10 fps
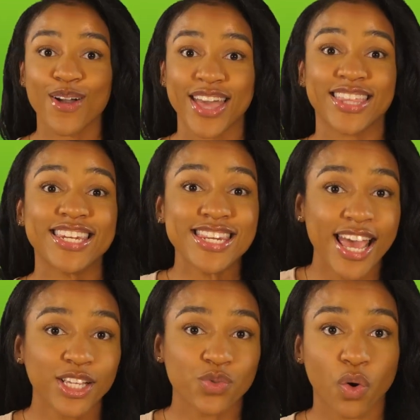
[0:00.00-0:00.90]
Okay, the
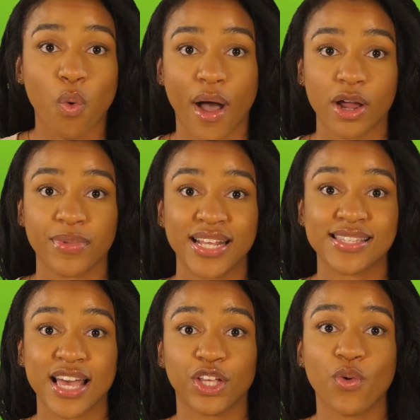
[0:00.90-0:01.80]
next requirement
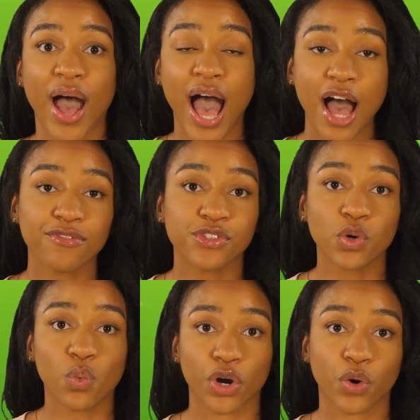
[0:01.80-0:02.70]
is that you have
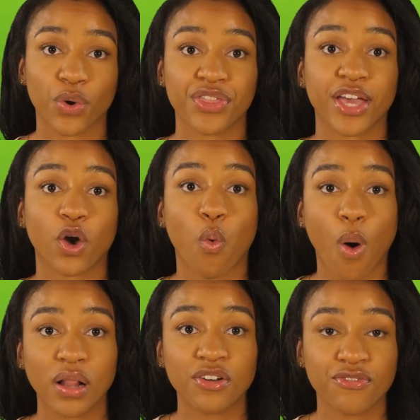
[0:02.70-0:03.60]
to work with a
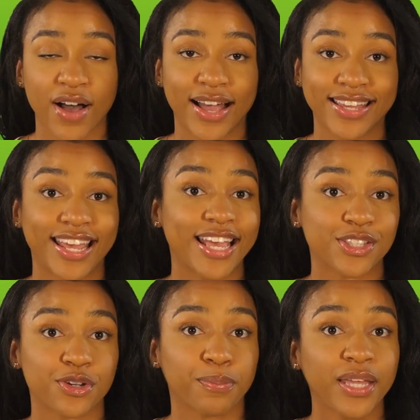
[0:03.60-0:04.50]
qualified
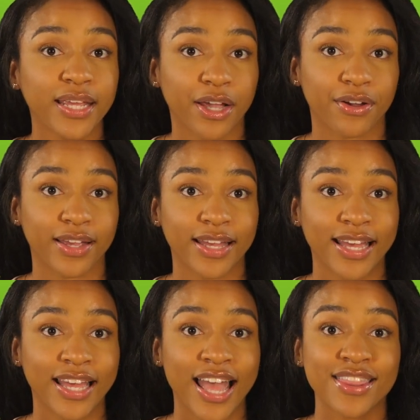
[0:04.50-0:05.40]
intermediary.
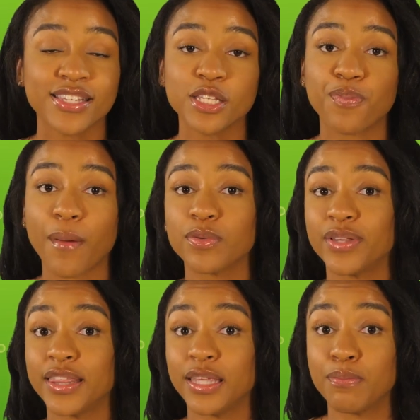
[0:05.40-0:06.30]
This is
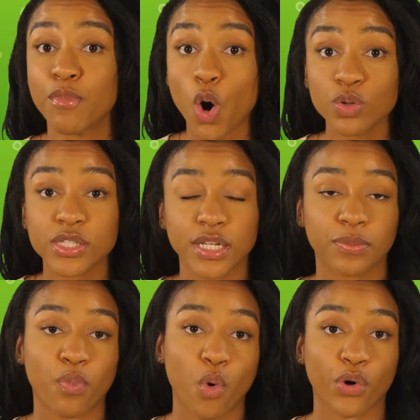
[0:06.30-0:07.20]
probably the most
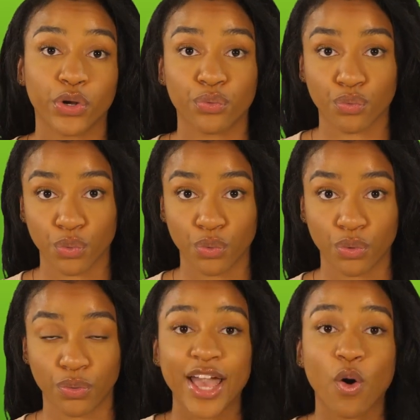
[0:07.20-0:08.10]
important
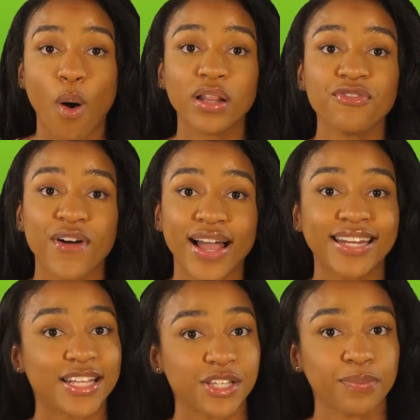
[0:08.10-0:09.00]
rule. A
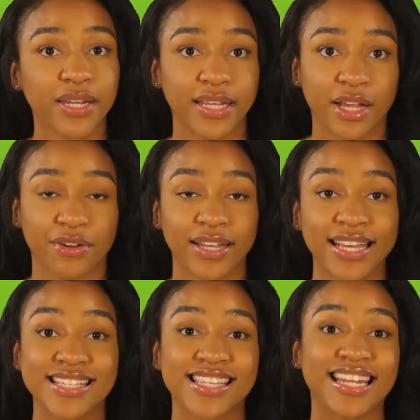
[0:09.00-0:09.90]
qualified intermediary
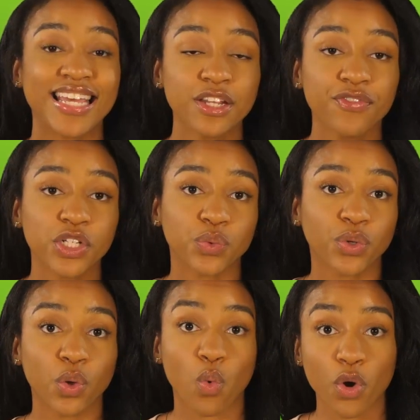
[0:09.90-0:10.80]
is an
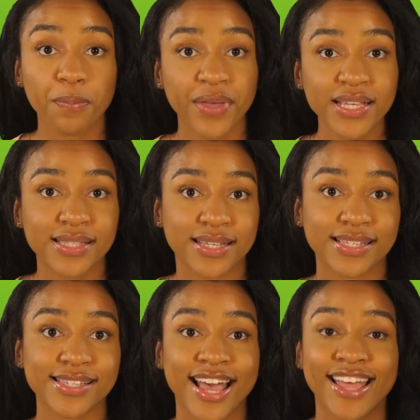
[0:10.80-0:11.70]
individual or
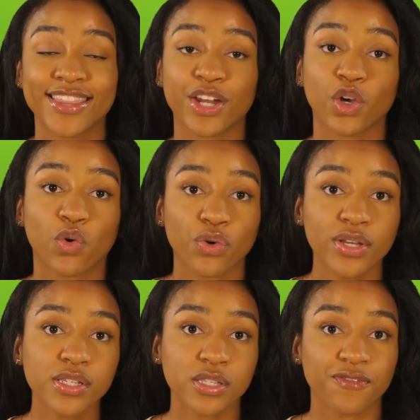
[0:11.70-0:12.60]
business that
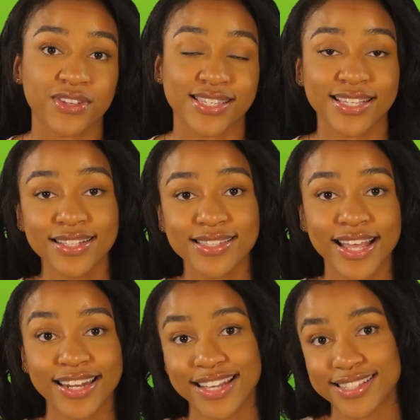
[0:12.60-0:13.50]
agrees to
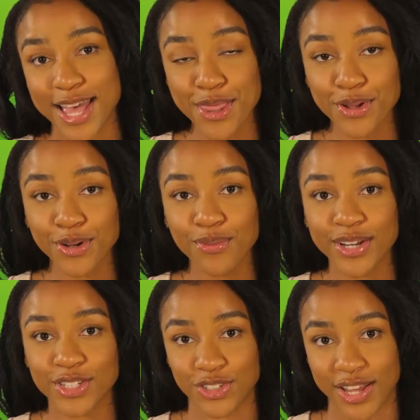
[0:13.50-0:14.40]
facilitate a
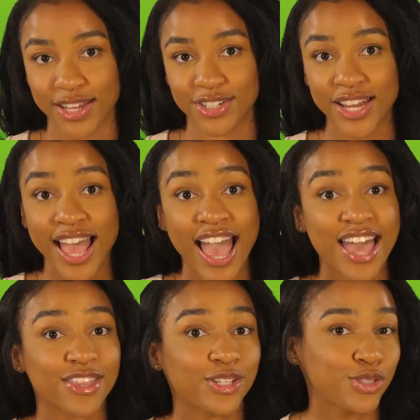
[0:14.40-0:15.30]
1031 exchange,
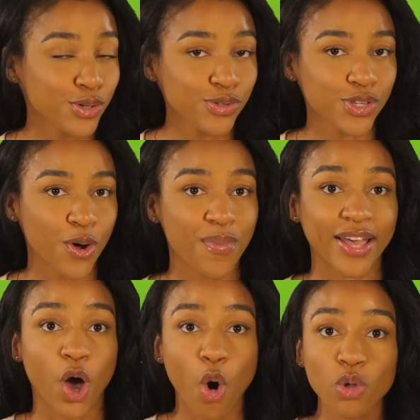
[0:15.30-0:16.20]
and they do so
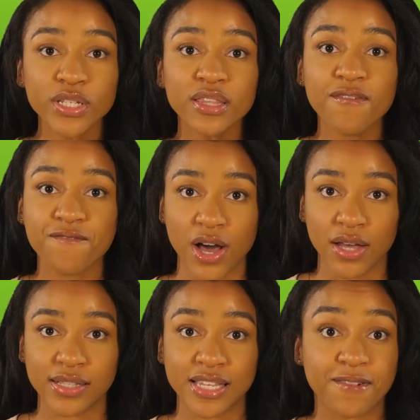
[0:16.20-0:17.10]
by holding the
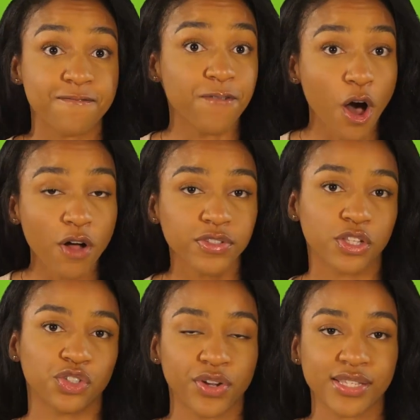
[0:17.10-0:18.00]
funds involved in
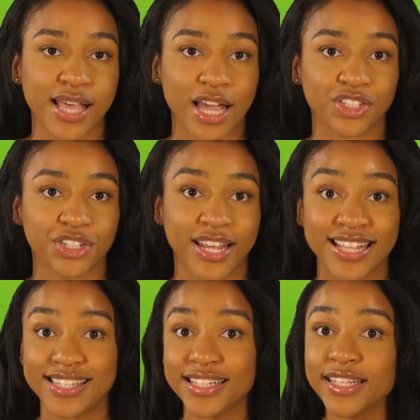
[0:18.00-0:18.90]
the transaction
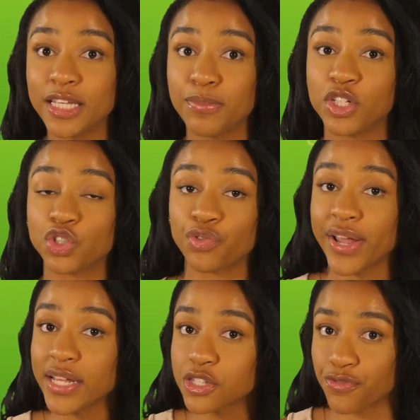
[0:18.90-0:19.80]
until it can be
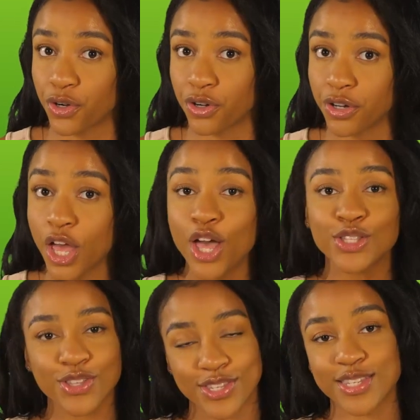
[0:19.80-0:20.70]
transferred
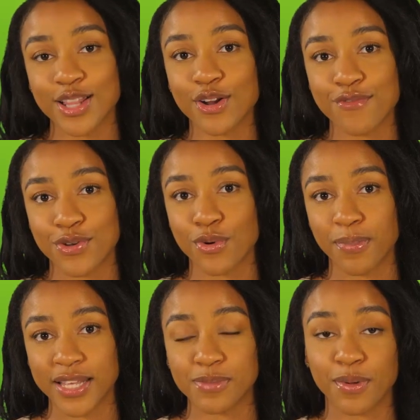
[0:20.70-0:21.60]
to the seller of the
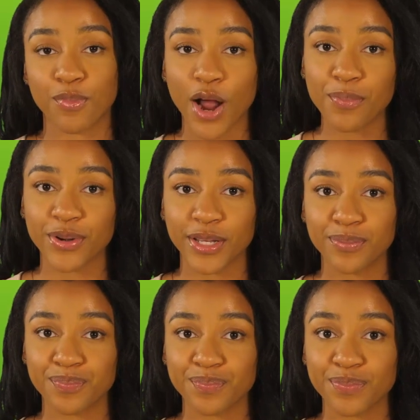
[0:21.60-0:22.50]
replacement
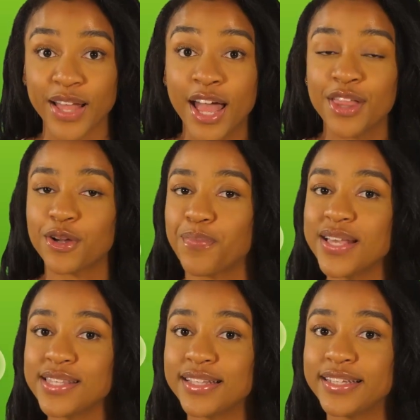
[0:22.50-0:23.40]
property. They're
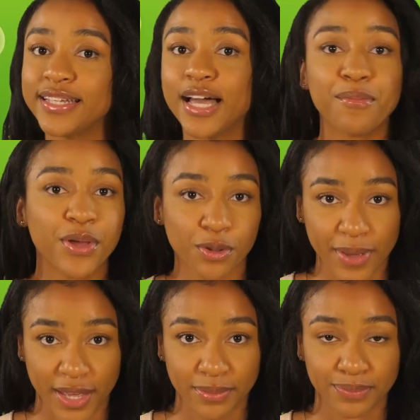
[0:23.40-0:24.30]
basically a
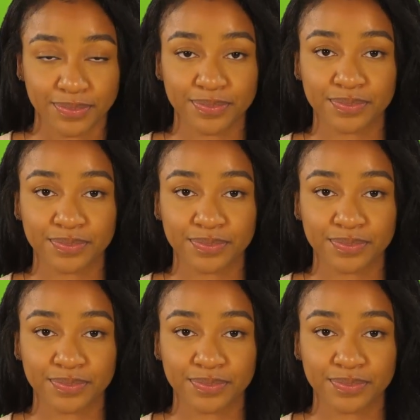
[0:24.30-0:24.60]
middleman.